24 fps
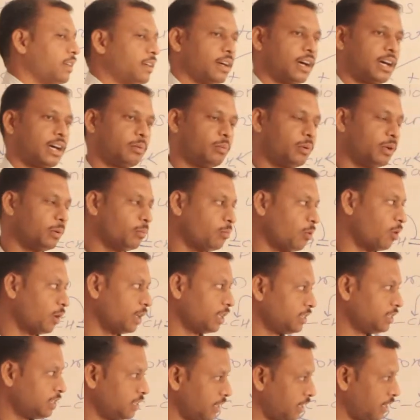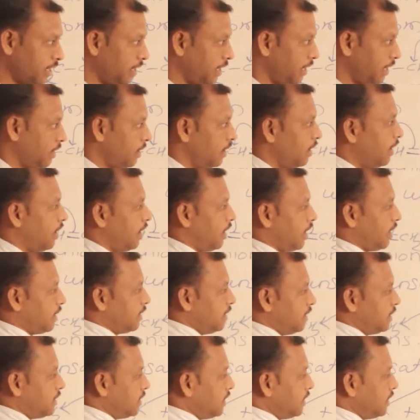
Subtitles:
carbon bond is generated, and this